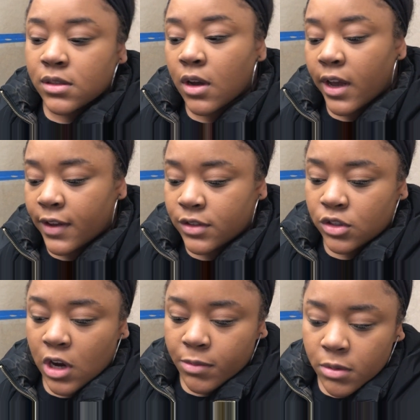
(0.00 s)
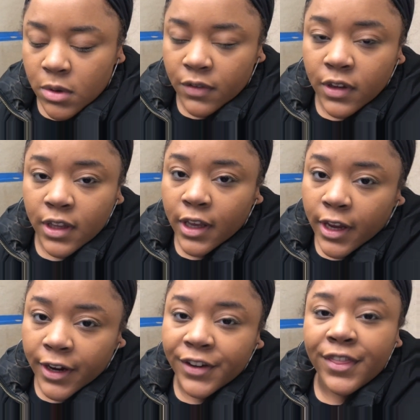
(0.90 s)
So I have to drop him off at
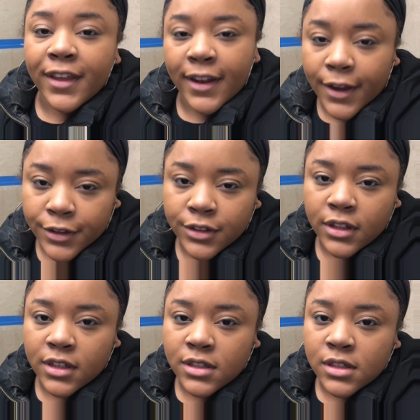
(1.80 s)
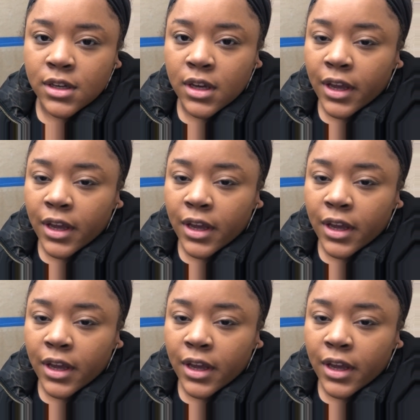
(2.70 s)
daycare and then handle this.